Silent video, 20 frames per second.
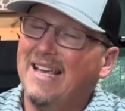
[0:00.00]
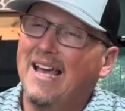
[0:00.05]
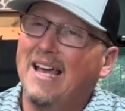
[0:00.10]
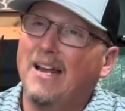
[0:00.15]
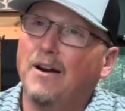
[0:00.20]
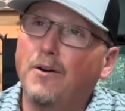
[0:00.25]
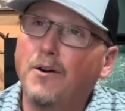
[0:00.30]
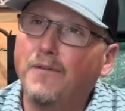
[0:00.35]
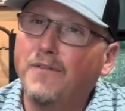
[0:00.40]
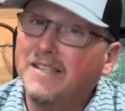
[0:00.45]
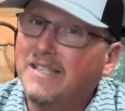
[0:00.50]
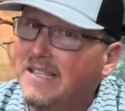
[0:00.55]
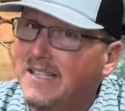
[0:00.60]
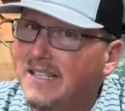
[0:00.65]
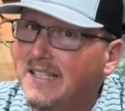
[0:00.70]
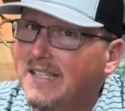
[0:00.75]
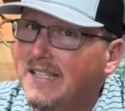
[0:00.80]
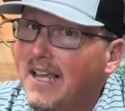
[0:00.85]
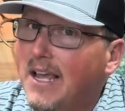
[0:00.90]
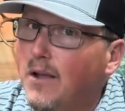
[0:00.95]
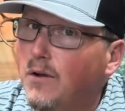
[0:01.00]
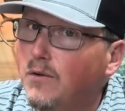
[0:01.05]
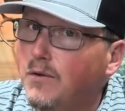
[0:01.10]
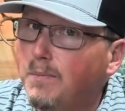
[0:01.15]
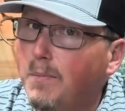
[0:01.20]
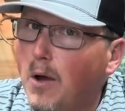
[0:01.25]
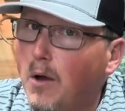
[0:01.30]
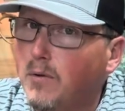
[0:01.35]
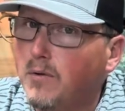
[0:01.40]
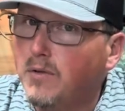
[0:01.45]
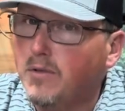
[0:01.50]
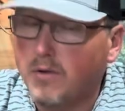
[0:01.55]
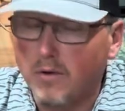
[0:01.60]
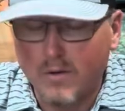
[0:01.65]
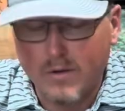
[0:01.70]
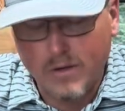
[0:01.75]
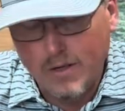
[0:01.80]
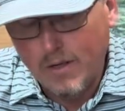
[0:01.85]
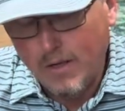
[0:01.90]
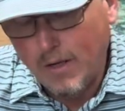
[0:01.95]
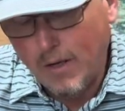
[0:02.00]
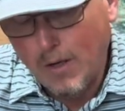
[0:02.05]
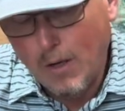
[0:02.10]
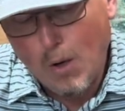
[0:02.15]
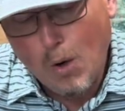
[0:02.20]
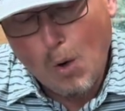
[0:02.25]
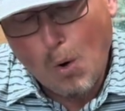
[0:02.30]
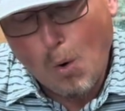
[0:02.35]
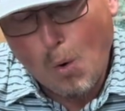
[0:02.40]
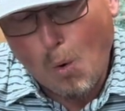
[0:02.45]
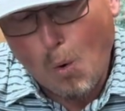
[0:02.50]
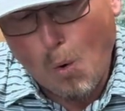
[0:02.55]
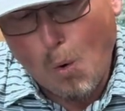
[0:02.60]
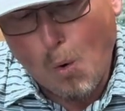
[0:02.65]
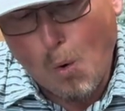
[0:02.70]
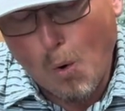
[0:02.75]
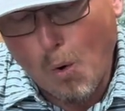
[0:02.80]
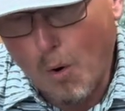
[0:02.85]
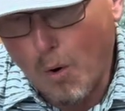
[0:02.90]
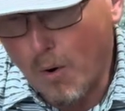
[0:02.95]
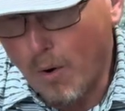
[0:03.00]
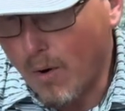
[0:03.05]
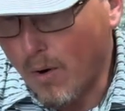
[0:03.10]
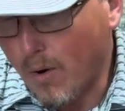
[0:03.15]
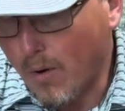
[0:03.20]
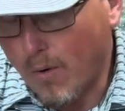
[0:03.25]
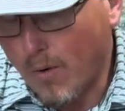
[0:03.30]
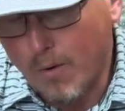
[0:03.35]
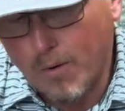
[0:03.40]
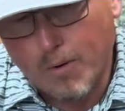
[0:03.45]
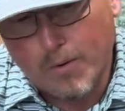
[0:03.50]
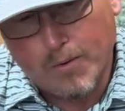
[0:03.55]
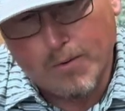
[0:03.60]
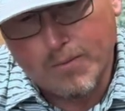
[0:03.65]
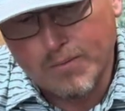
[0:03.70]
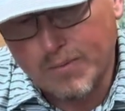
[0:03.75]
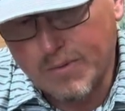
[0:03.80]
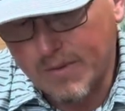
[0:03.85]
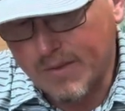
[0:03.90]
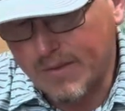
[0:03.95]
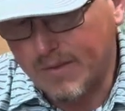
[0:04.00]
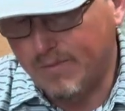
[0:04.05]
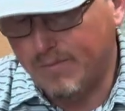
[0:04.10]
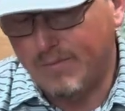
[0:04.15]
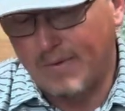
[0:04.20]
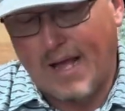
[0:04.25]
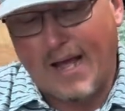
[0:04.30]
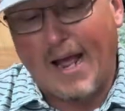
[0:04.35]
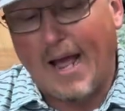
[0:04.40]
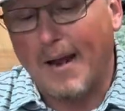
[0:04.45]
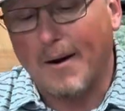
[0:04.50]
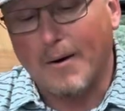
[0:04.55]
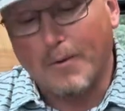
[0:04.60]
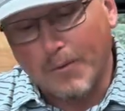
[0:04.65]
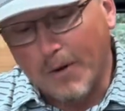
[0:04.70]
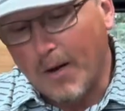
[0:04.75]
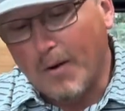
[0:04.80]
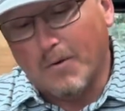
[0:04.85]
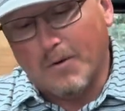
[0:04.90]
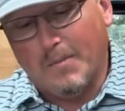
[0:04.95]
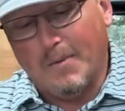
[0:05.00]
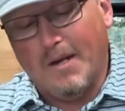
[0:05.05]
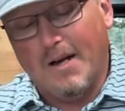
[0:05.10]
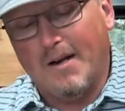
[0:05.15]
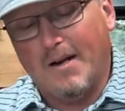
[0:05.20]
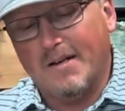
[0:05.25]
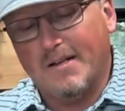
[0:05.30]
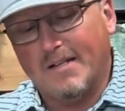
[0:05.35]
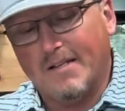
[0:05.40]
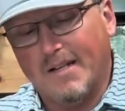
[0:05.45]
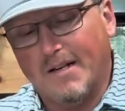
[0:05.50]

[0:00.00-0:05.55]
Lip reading: I don't know if it's a sales poster or I don't know, to be honest.